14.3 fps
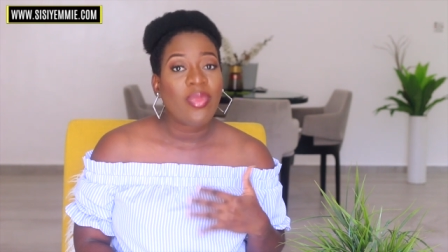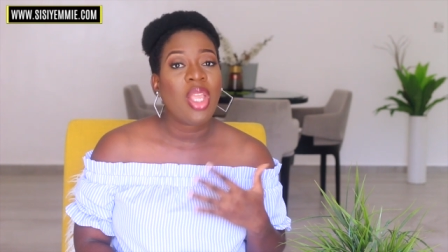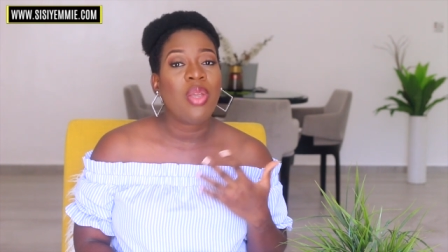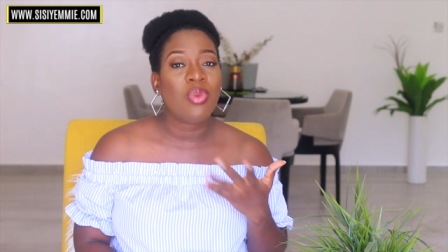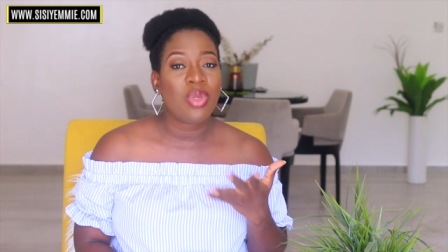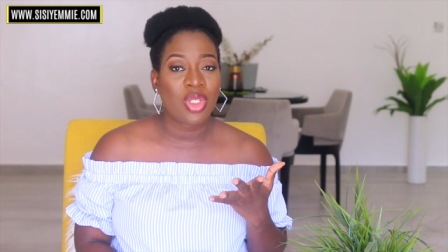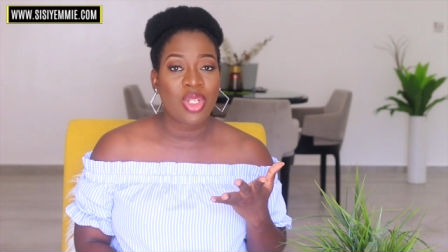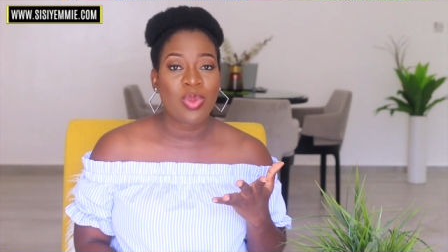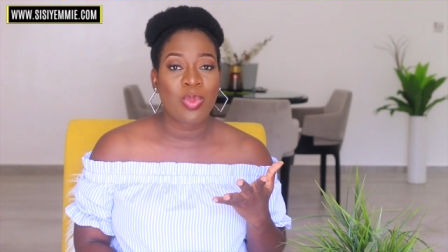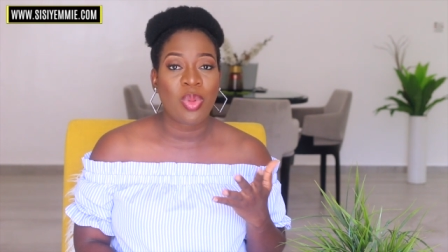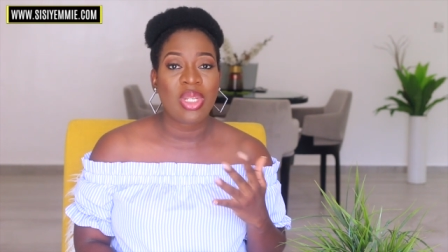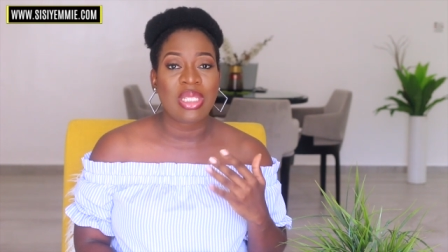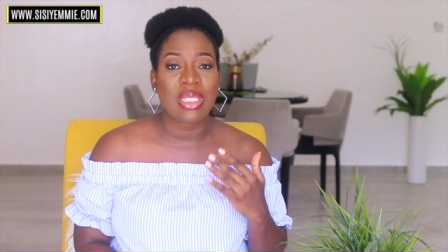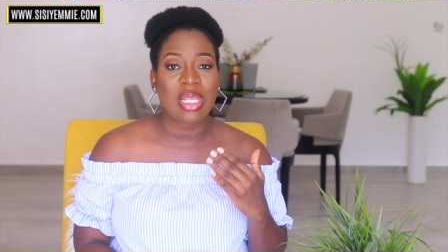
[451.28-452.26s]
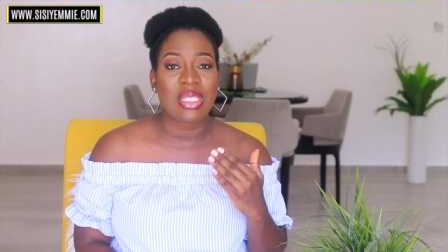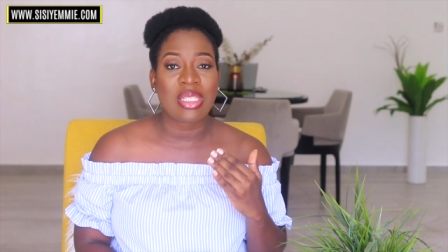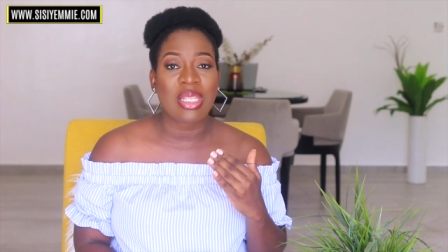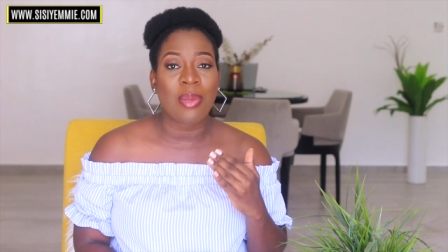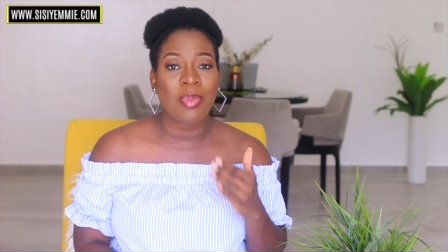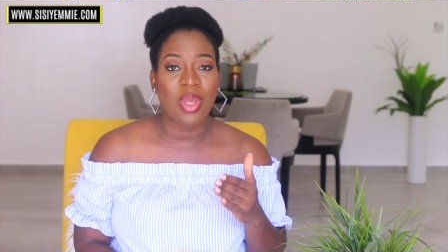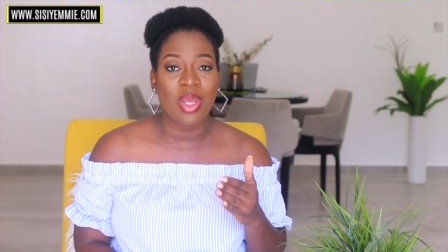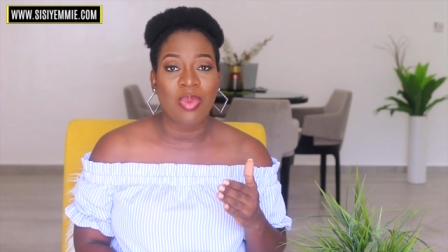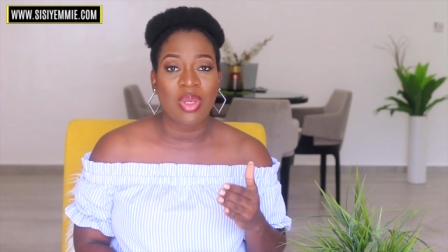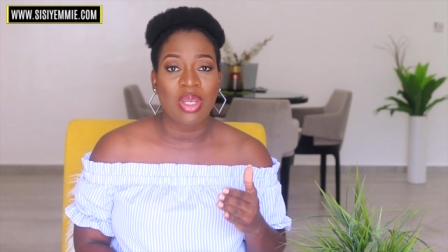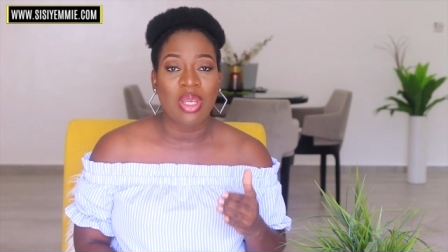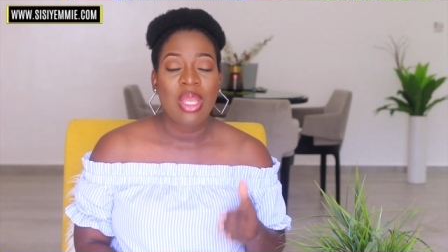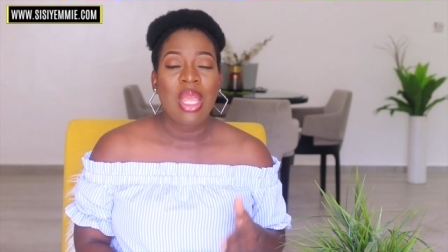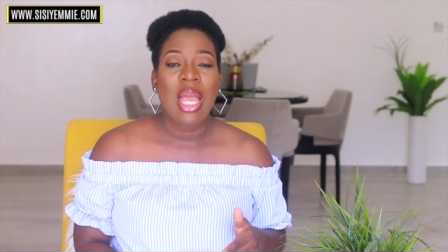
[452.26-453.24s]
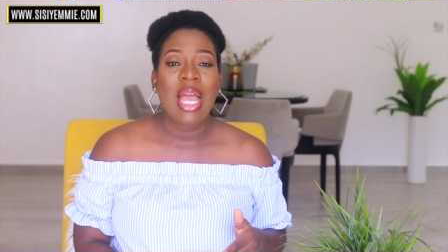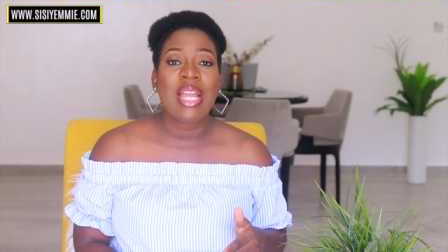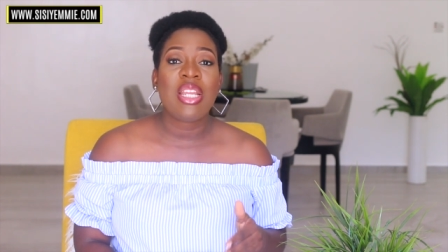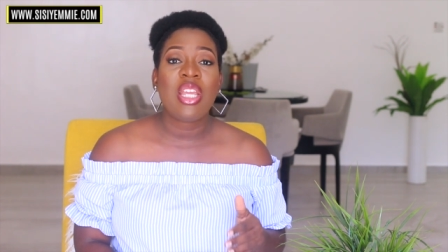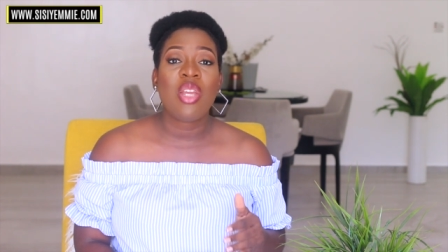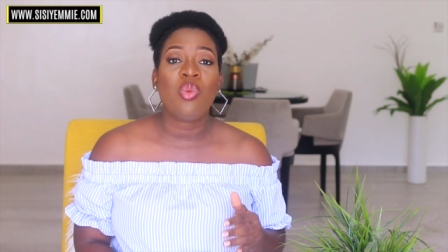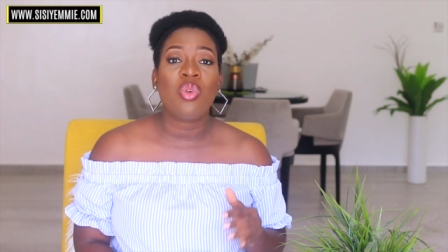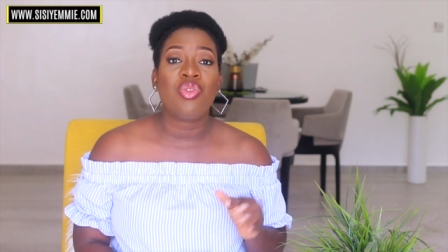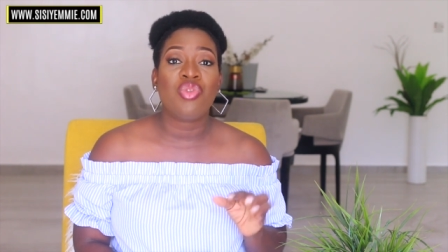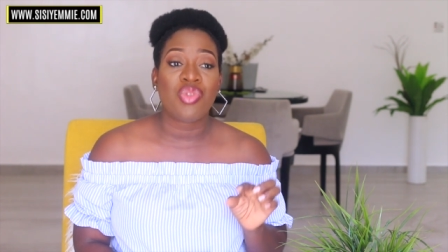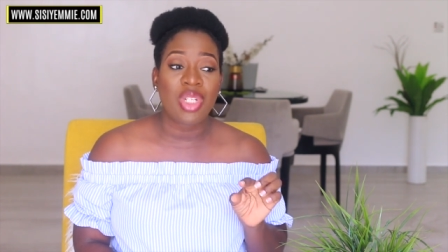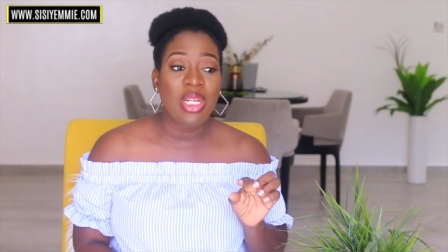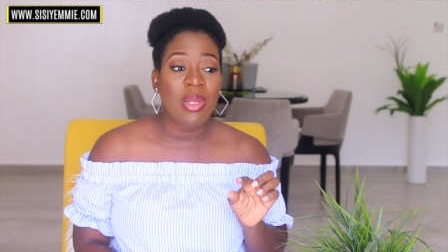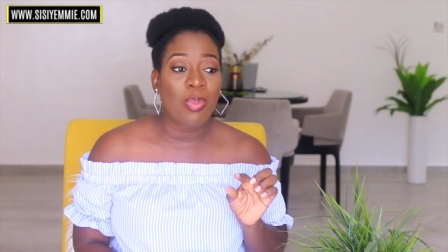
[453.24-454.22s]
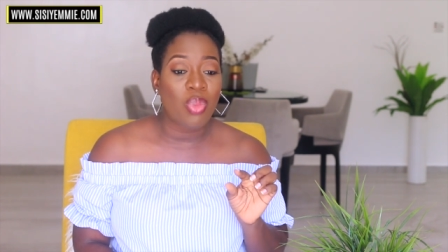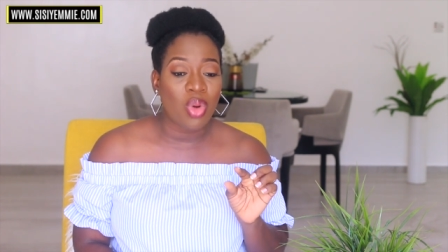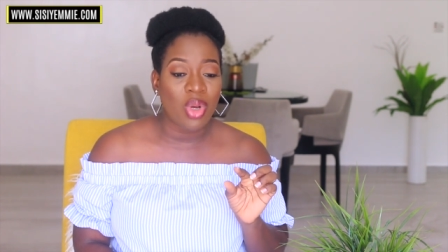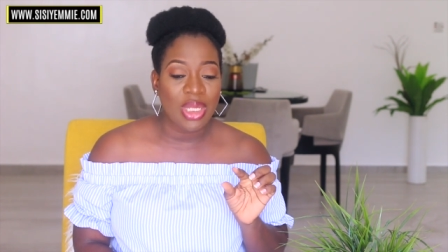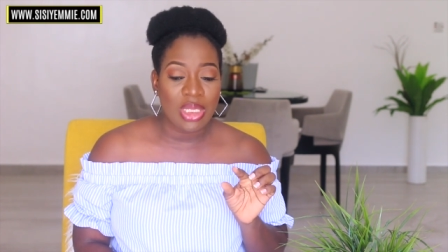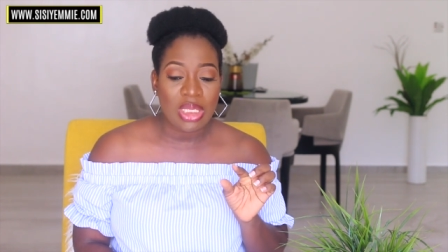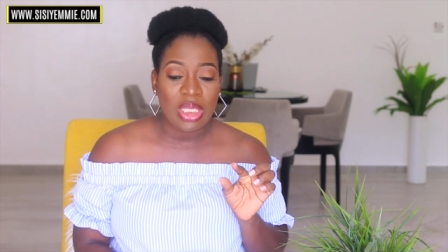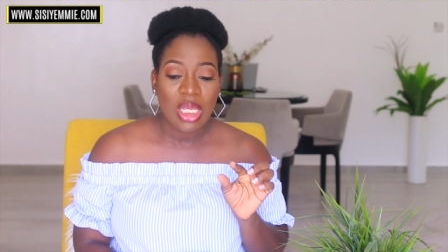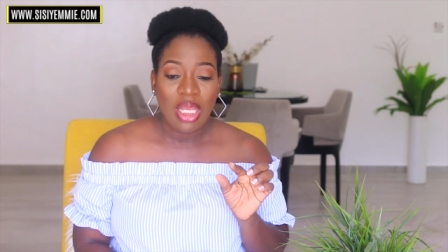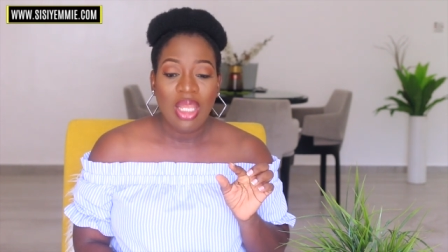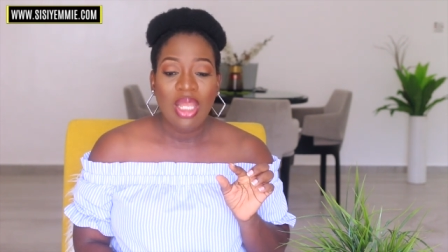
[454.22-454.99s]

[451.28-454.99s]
he would just point and say baby. And he would really point.